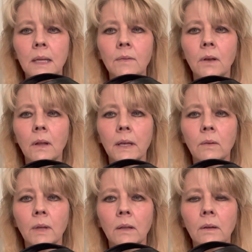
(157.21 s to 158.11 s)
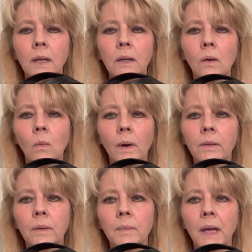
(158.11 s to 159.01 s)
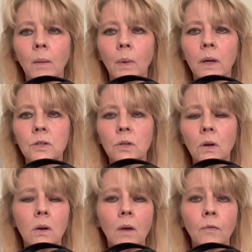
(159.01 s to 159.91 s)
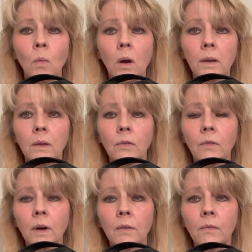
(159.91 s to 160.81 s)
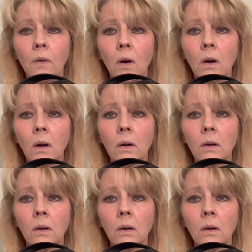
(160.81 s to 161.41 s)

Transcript: even though I like the way they look, I don't wear them that much, or not for walking for very far